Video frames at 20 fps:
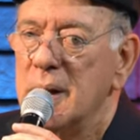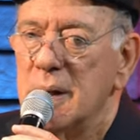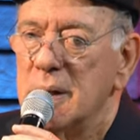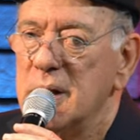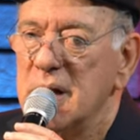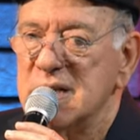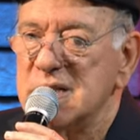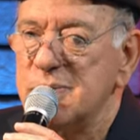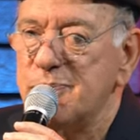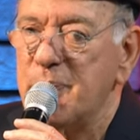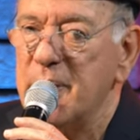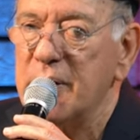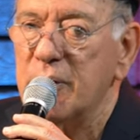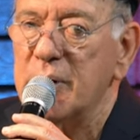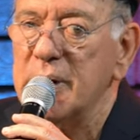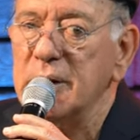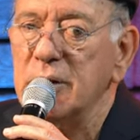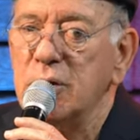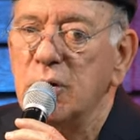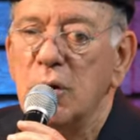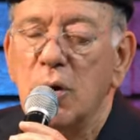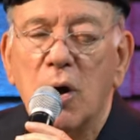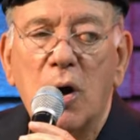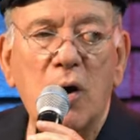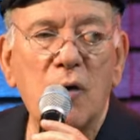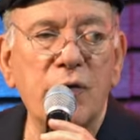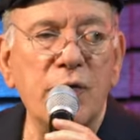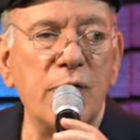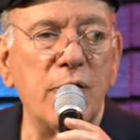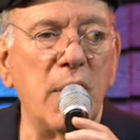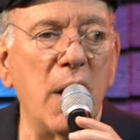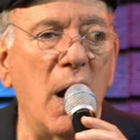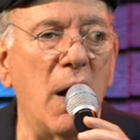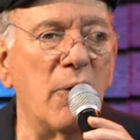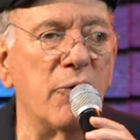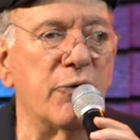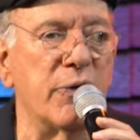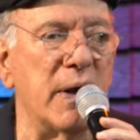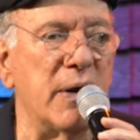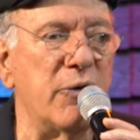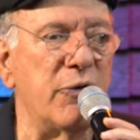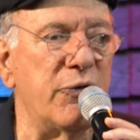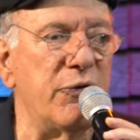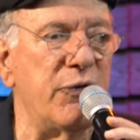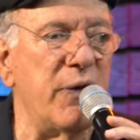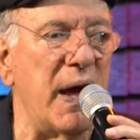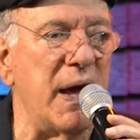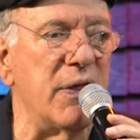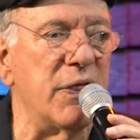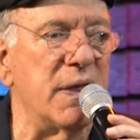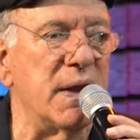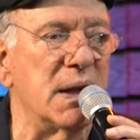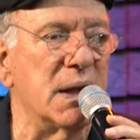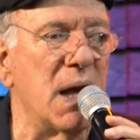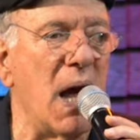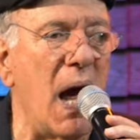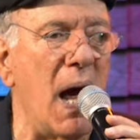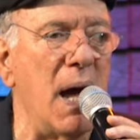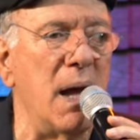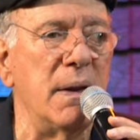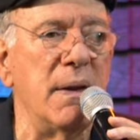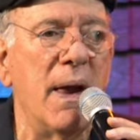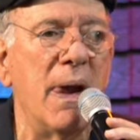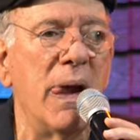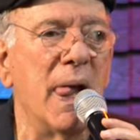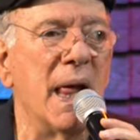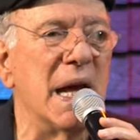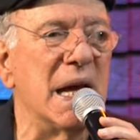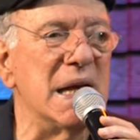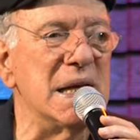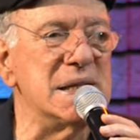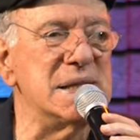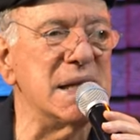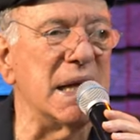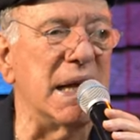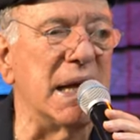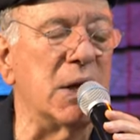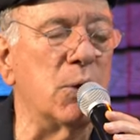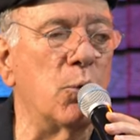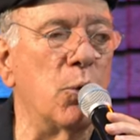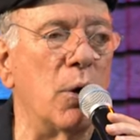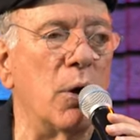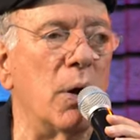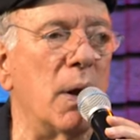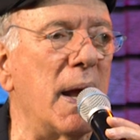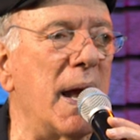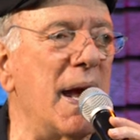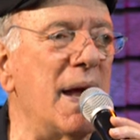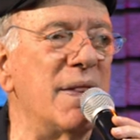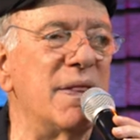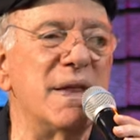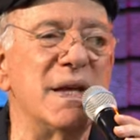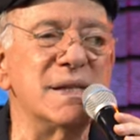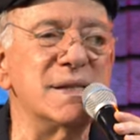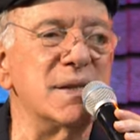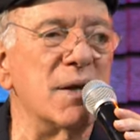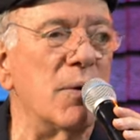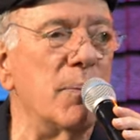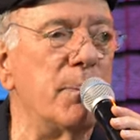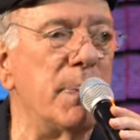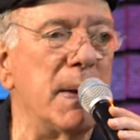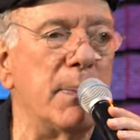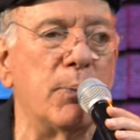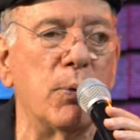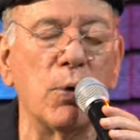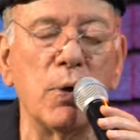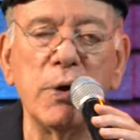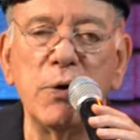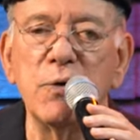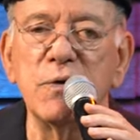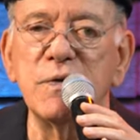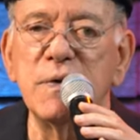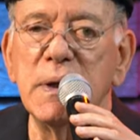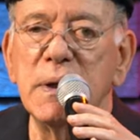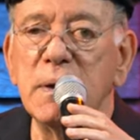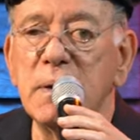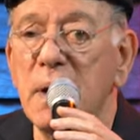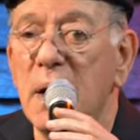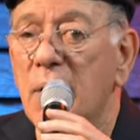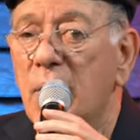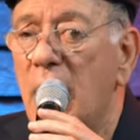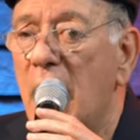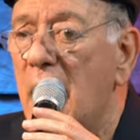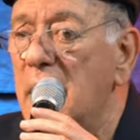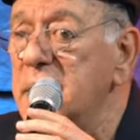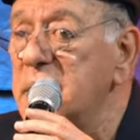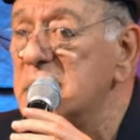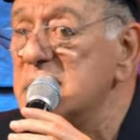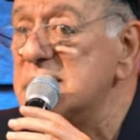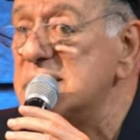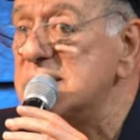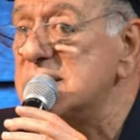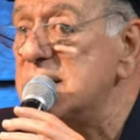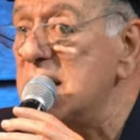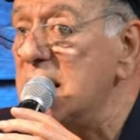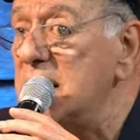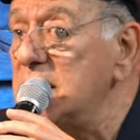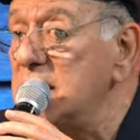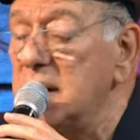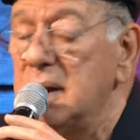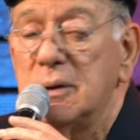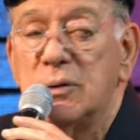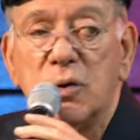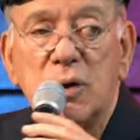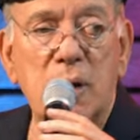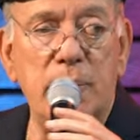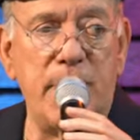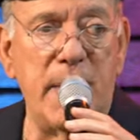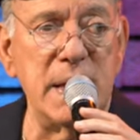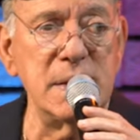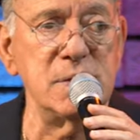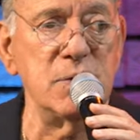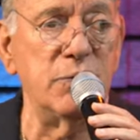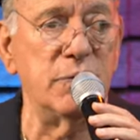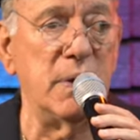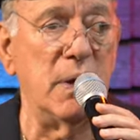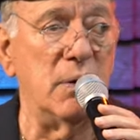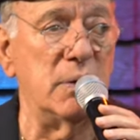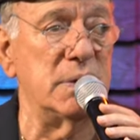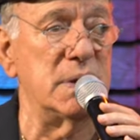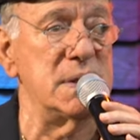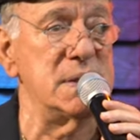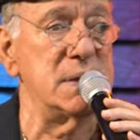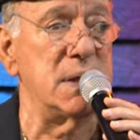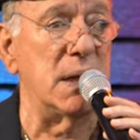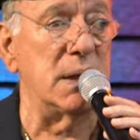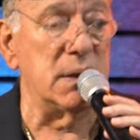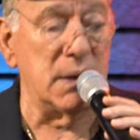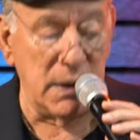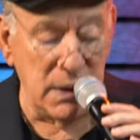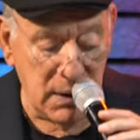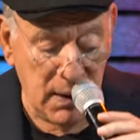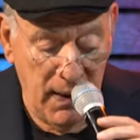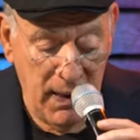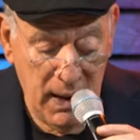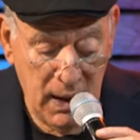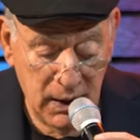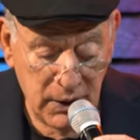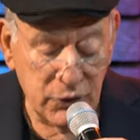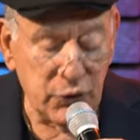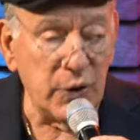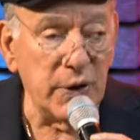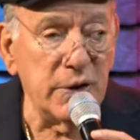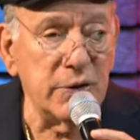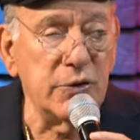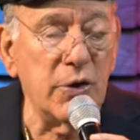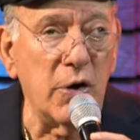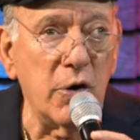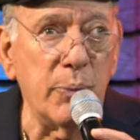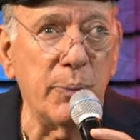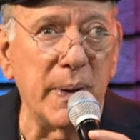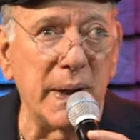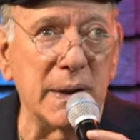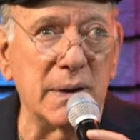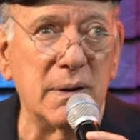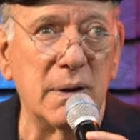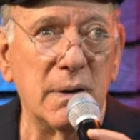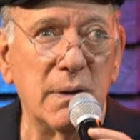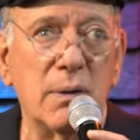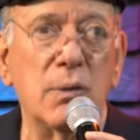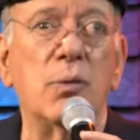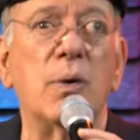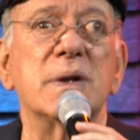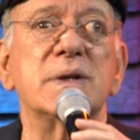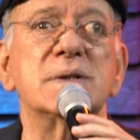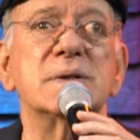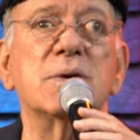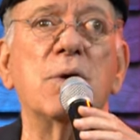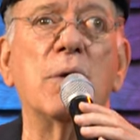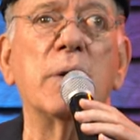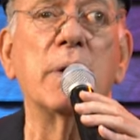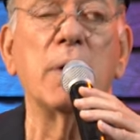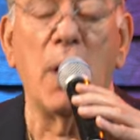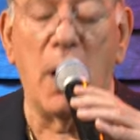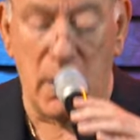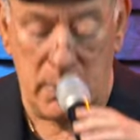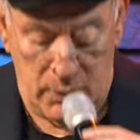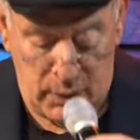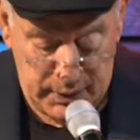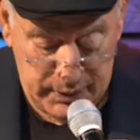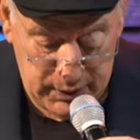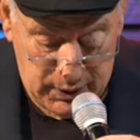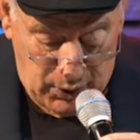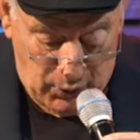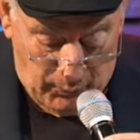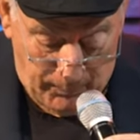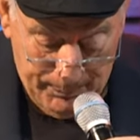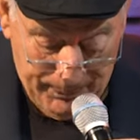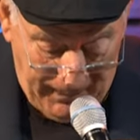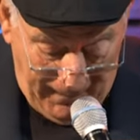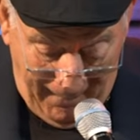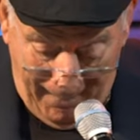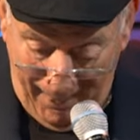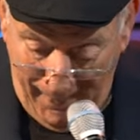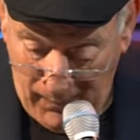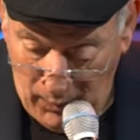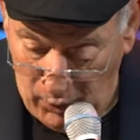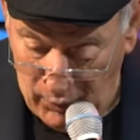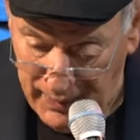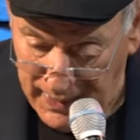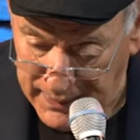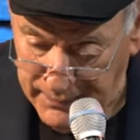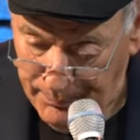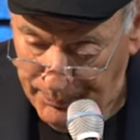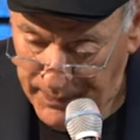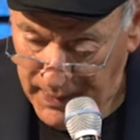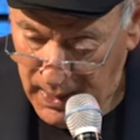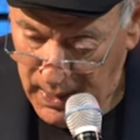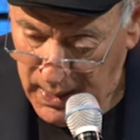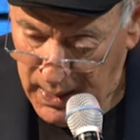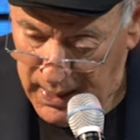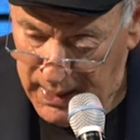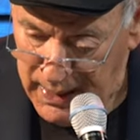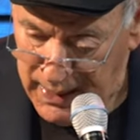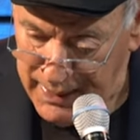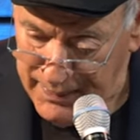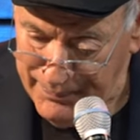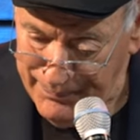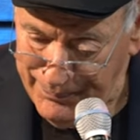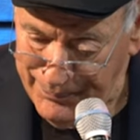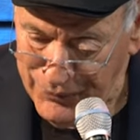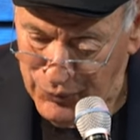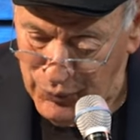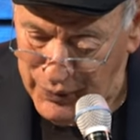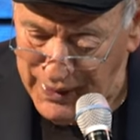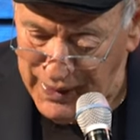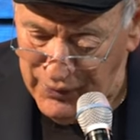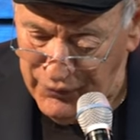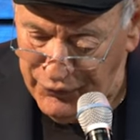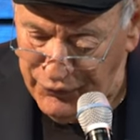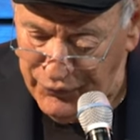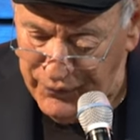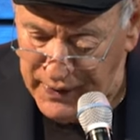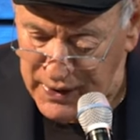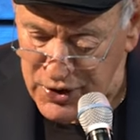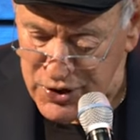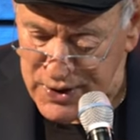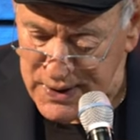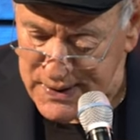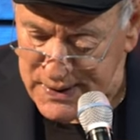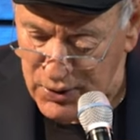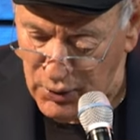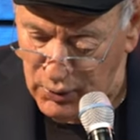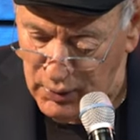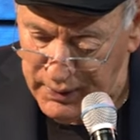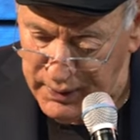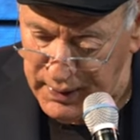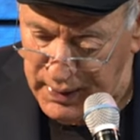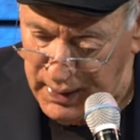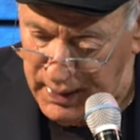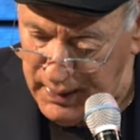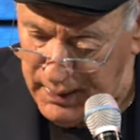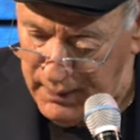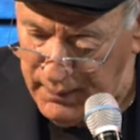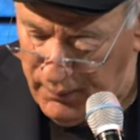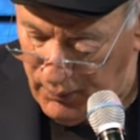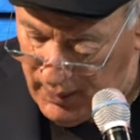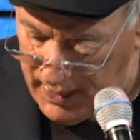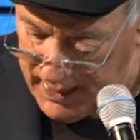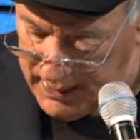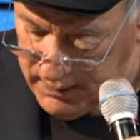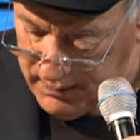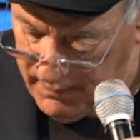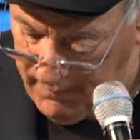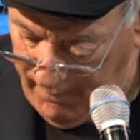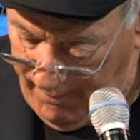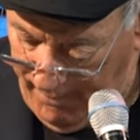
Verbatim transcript: The spirit of love and faith in God is equal, and these are people using their understanding to the best of their understanding to interpret what's going on, you know. All right, we didn't finish this whole thing, right?